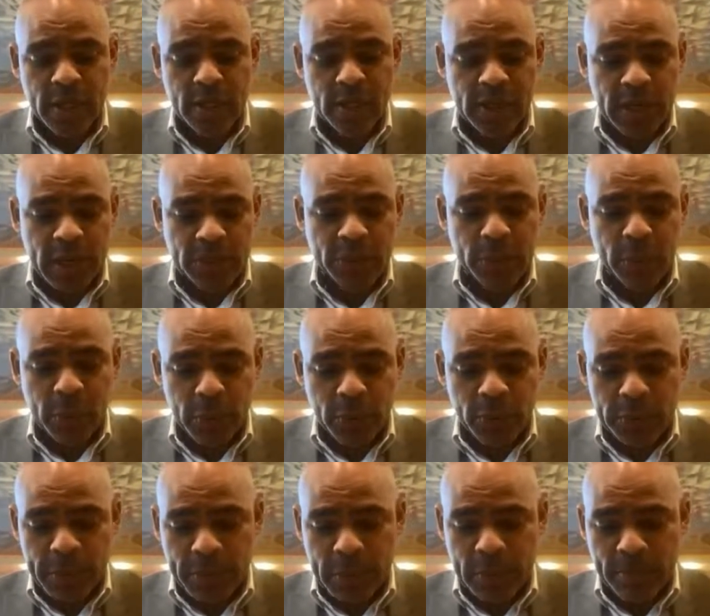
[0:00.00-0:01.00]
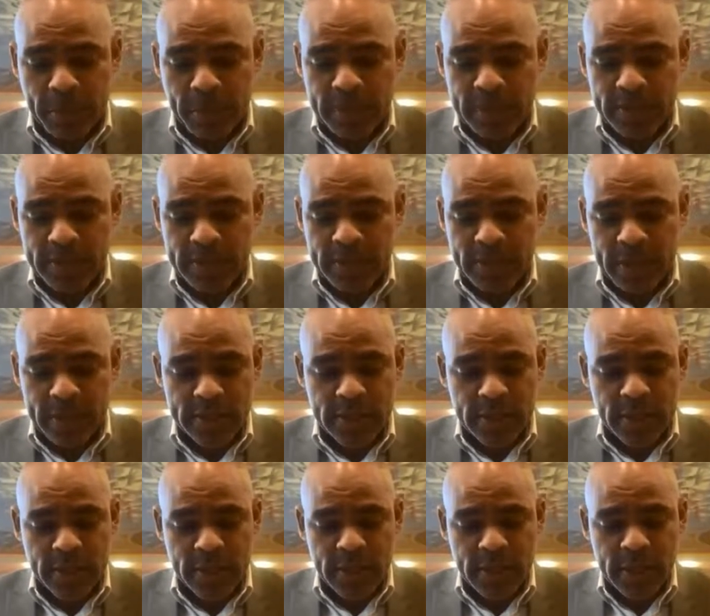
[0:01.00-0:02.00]
We're going to have to work with the independent
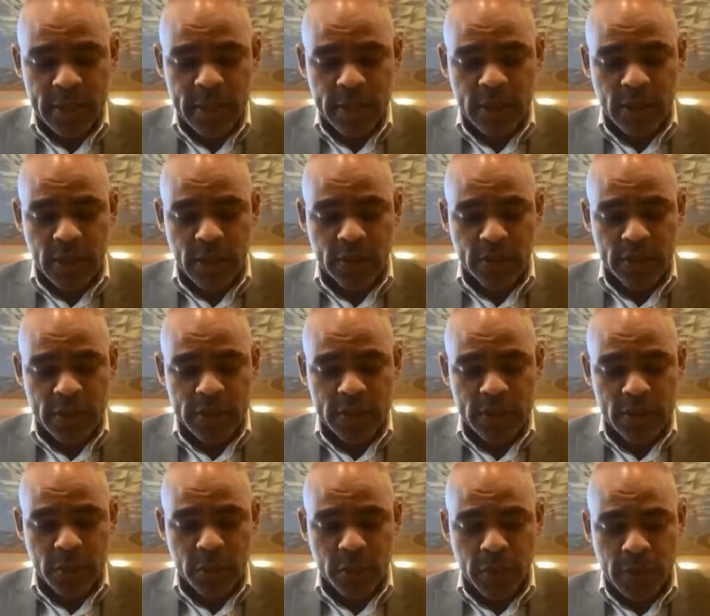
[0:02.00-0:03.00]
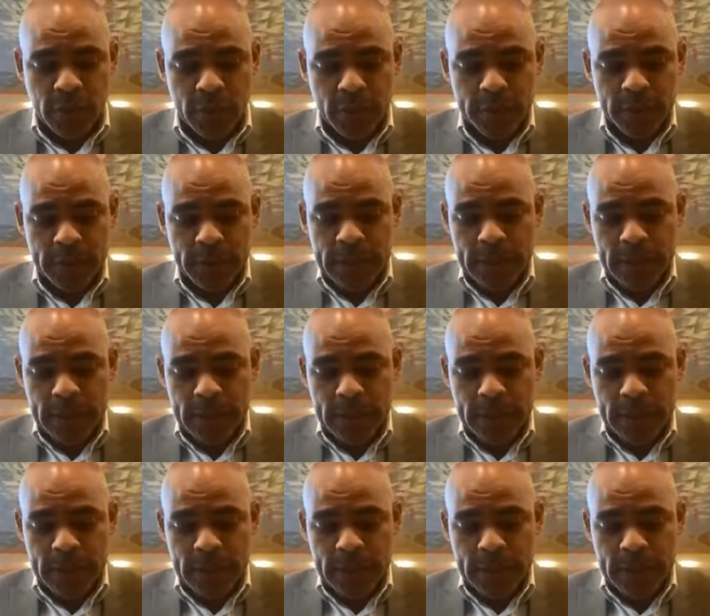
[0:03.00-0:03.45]
sector on this as well.